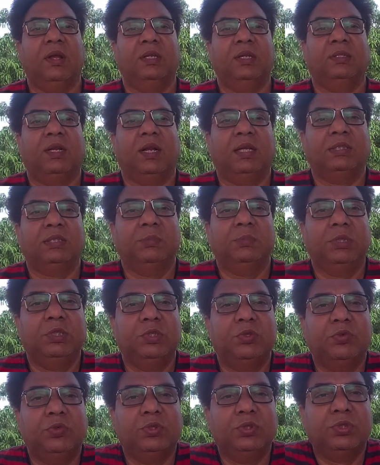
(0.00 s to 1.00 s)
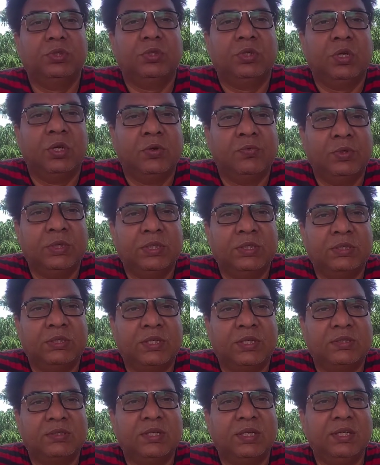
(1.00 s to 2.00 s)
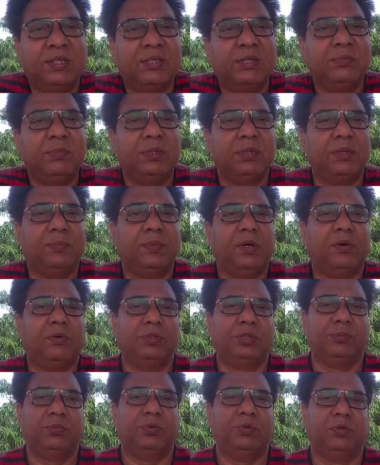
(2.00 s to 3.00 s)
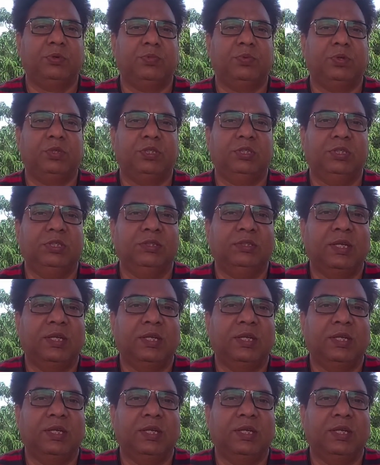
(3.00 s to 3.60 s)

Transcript: In the last videos, we discussed a little bit about sporopollenin,